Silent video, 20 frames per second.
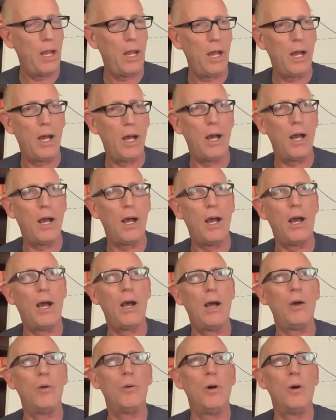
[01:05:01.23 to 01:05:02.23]

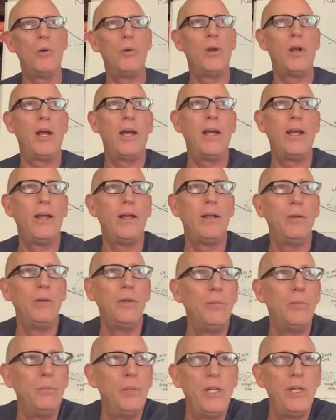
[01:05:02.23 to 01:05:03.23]
uh, what would I
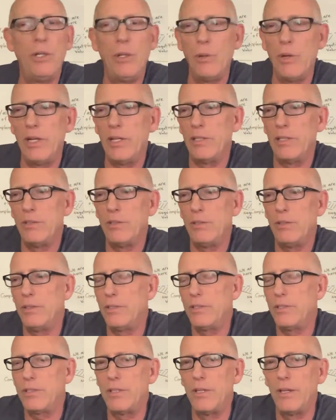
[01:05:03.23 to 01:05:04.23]
be doing?
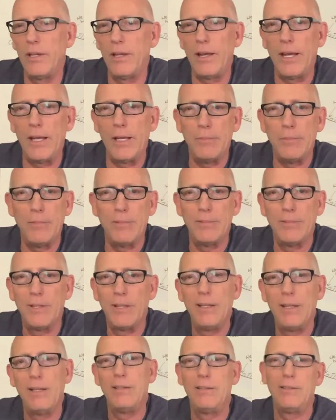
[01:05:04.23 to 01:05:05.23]
Uh,
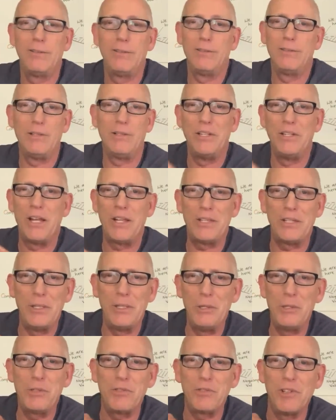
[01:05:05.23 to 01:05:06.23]
well, nothing
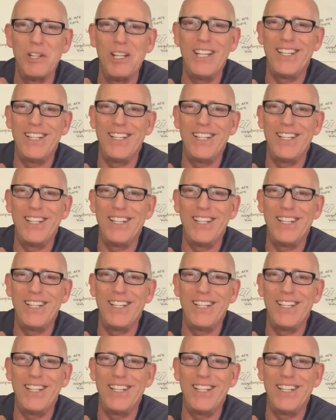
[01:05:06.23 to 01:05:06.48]
useful.